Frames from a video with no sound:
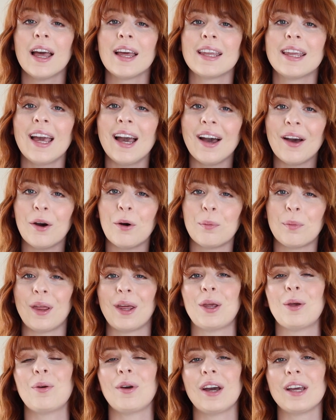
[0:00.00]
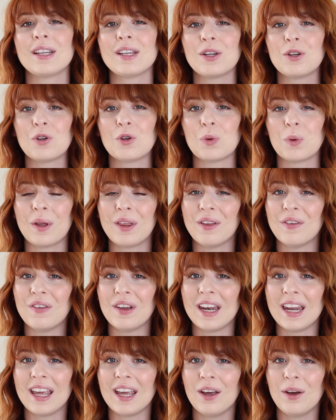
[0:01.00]
yeah, I hope that you guys enjoyed the
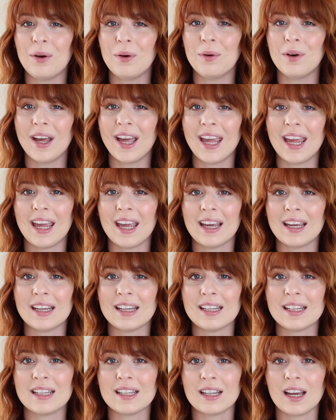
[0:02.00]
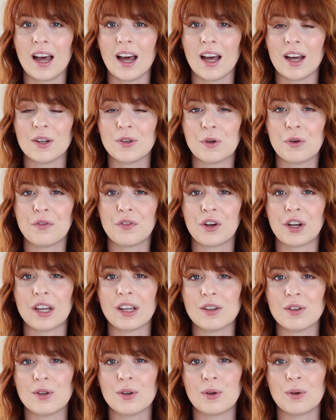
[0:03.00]
video, and don't
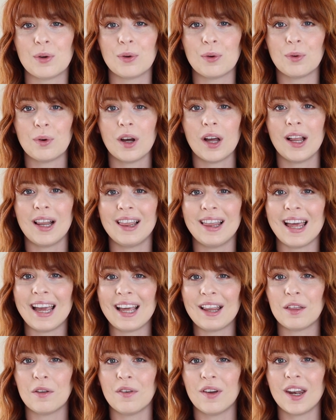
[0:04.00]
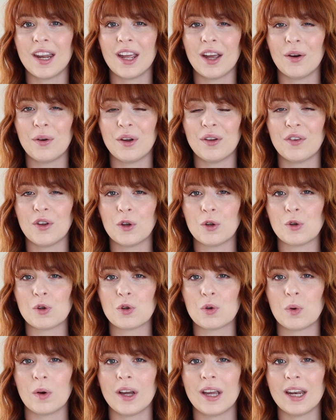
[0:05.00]
forget to like the video if you
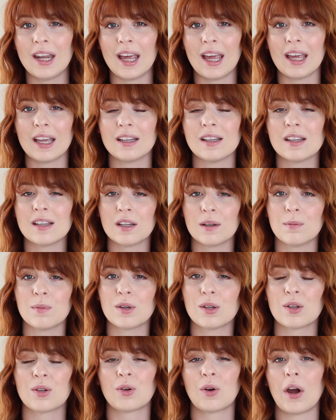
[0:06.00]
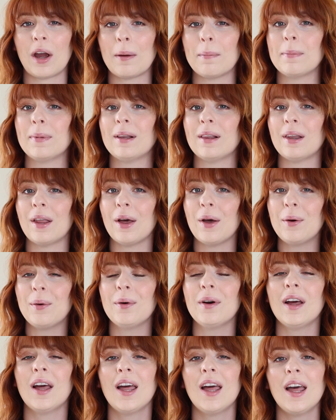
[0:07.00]
enjoyed and subscribe below.